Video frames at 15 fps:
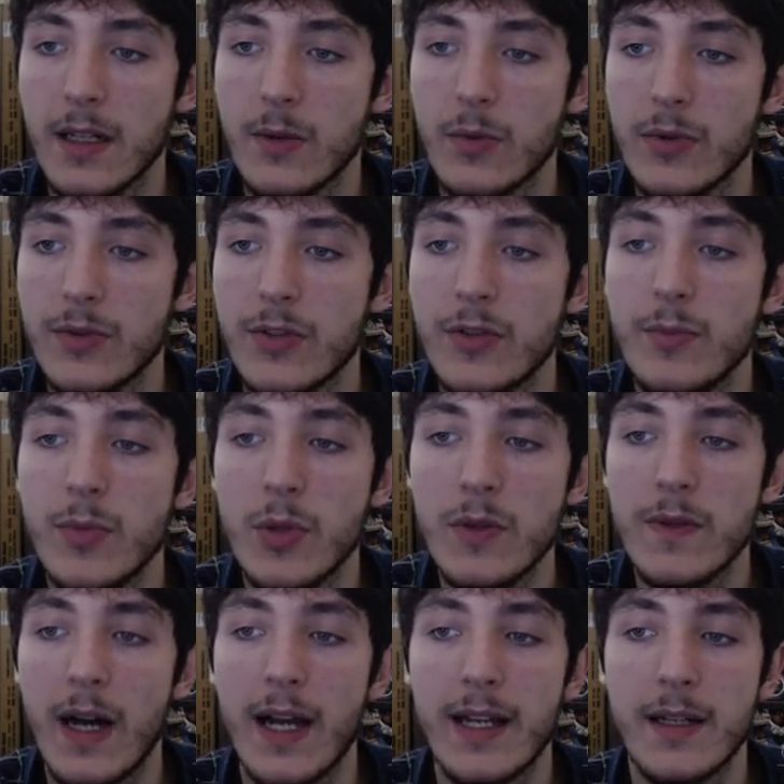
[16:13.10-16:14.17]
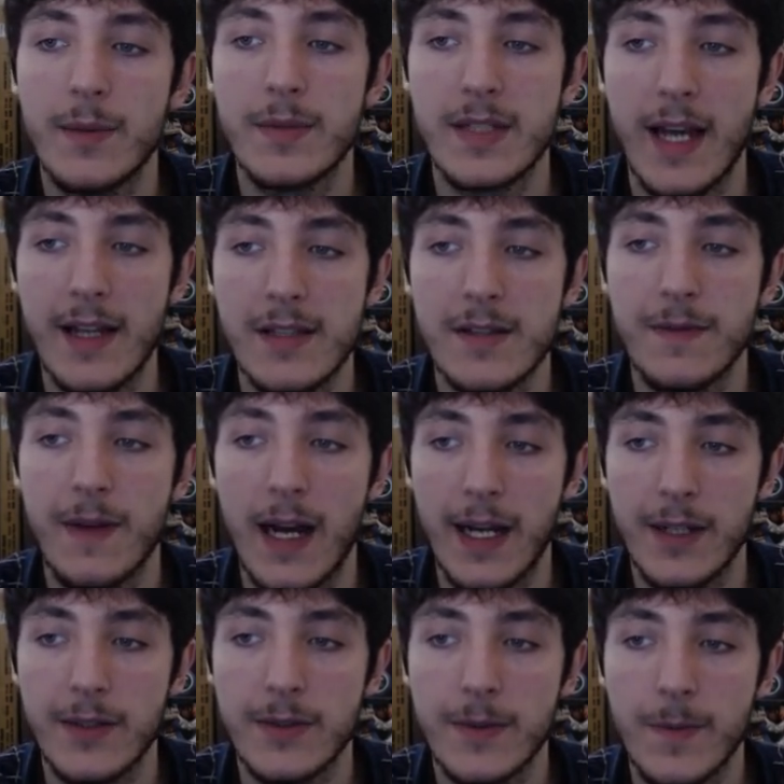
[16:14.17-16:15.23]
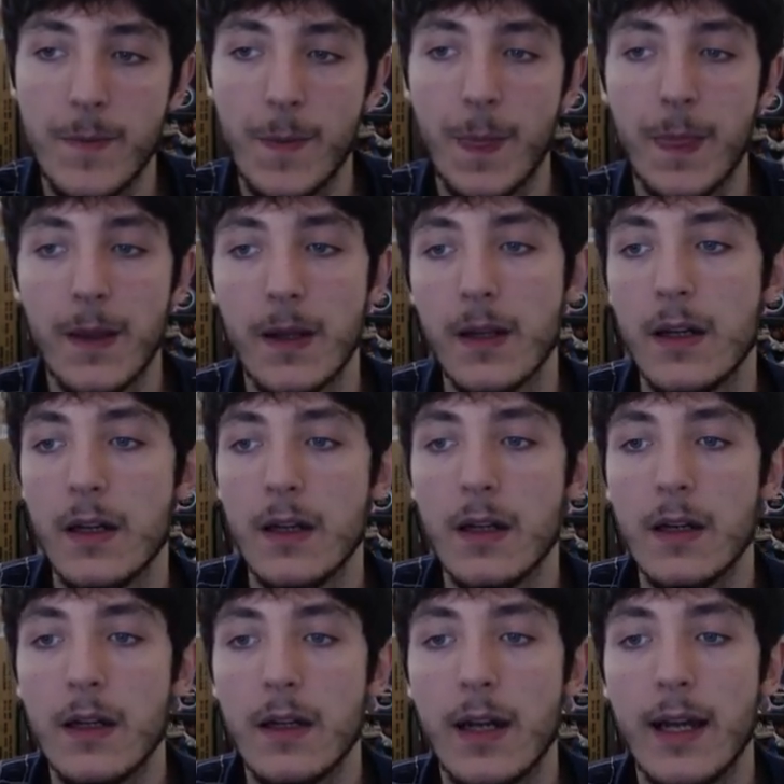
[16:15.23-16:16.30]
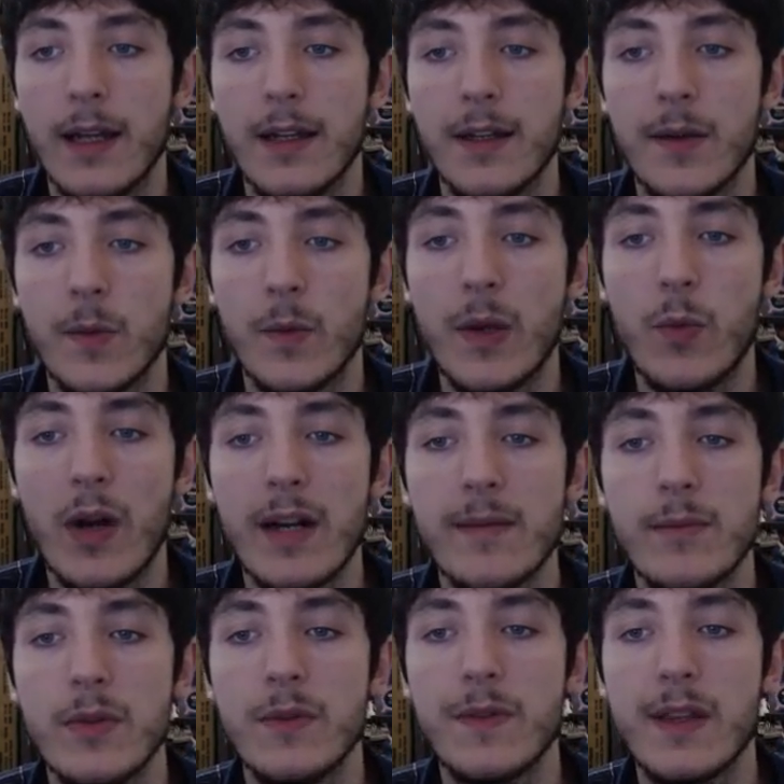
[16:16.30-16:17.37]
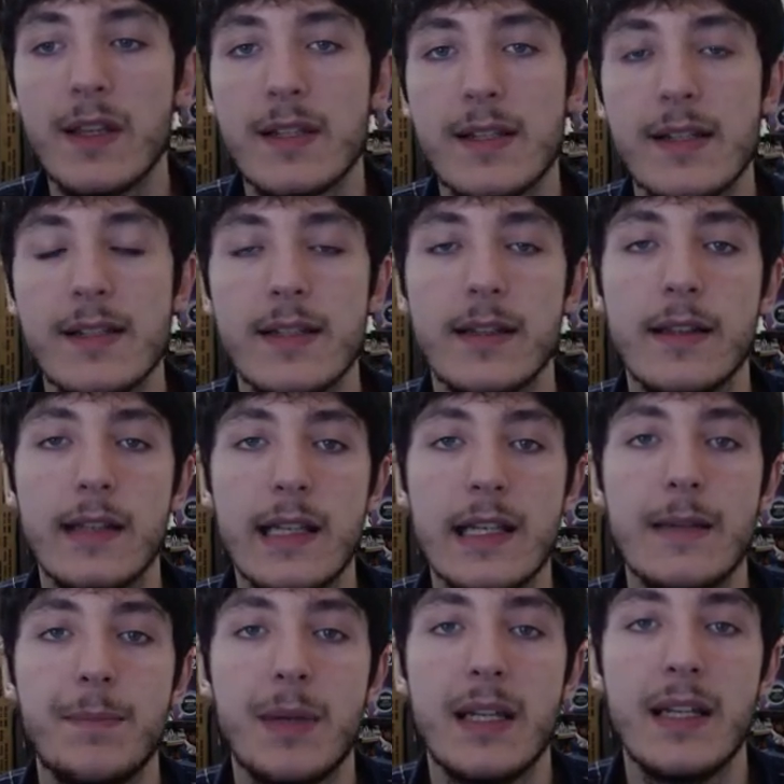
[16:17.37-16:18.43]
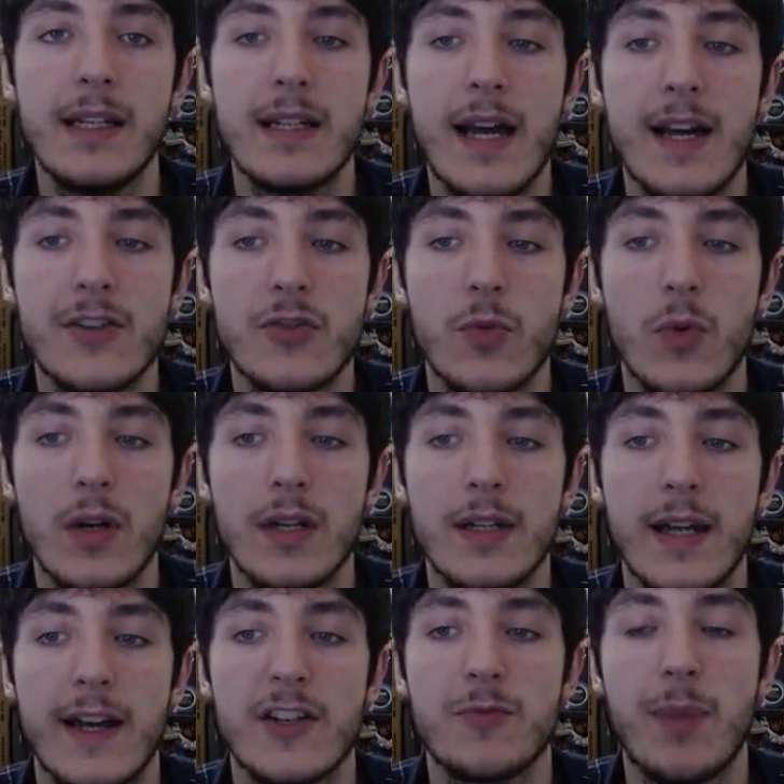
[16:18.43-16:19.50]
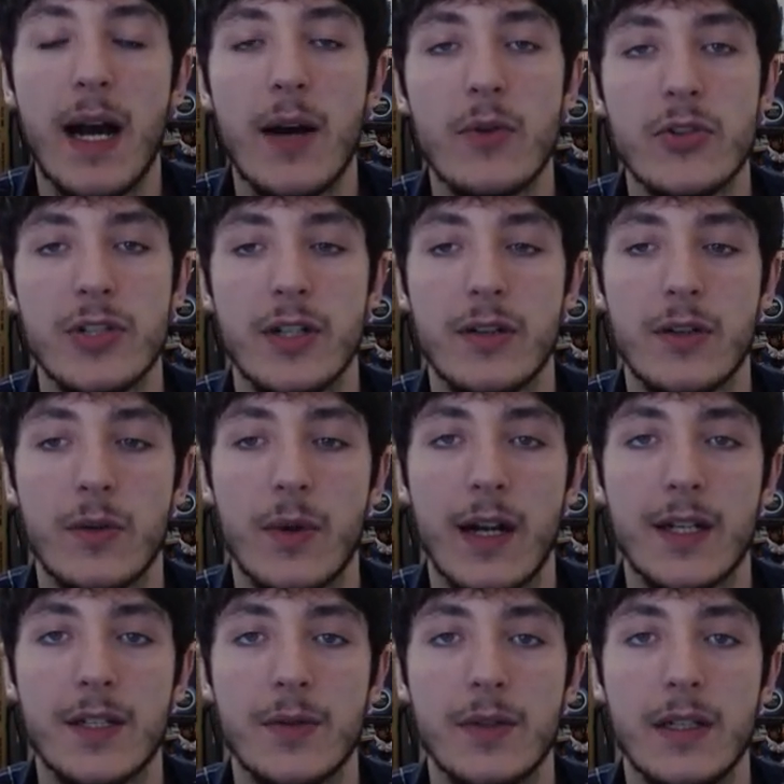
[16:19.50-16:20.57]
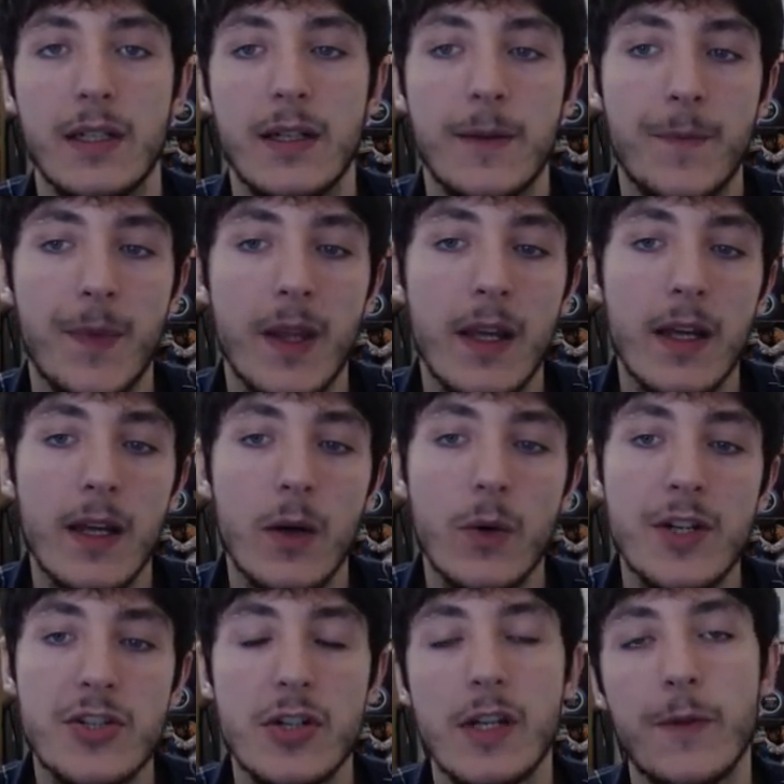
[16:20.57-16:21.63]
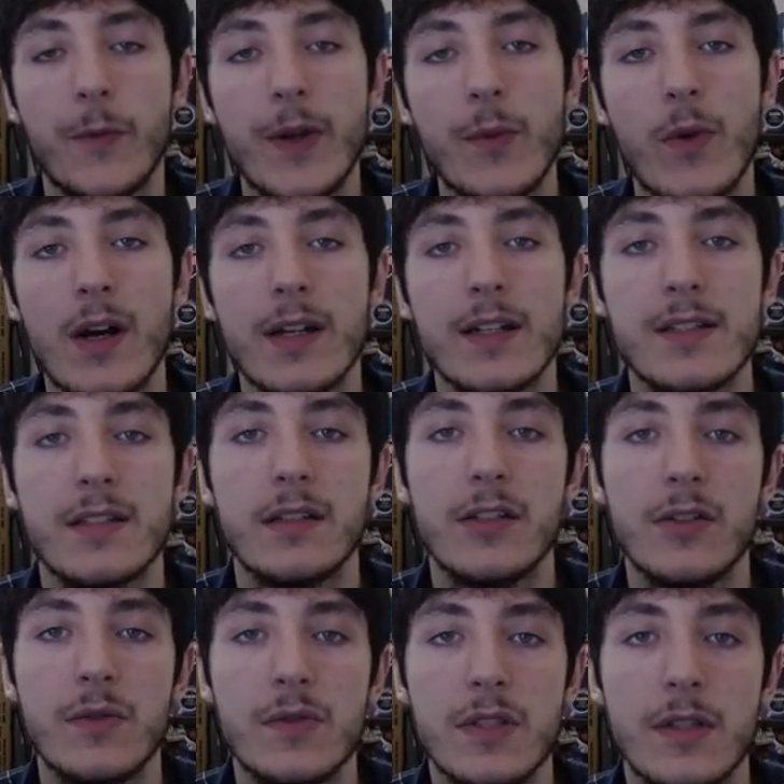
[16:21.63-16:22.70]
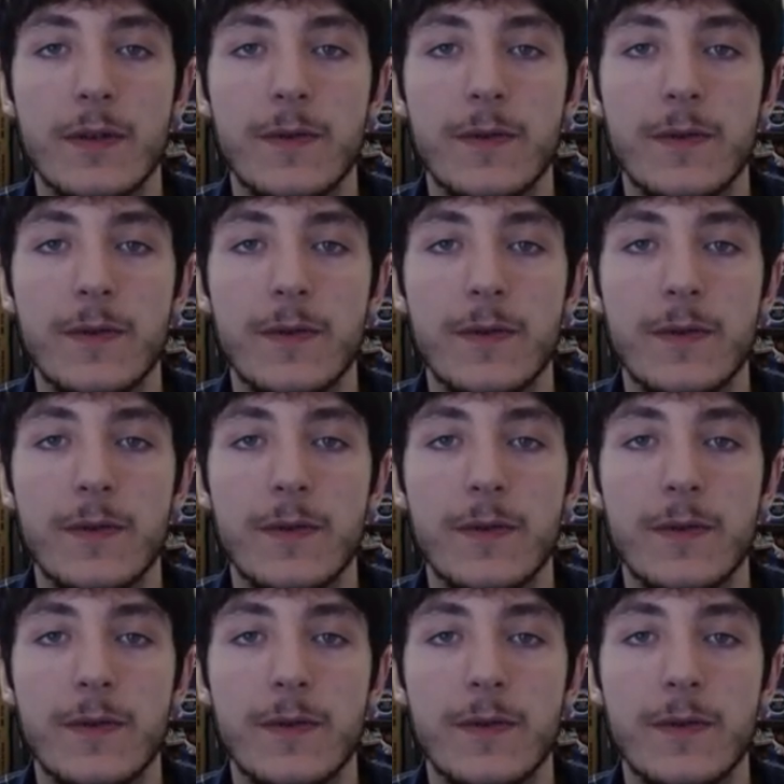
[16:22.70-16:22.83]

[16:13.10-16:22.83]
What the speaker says: We'll do move item test file, and we want to move this into the ep-1-PowerShell directory, which if we wanted to use the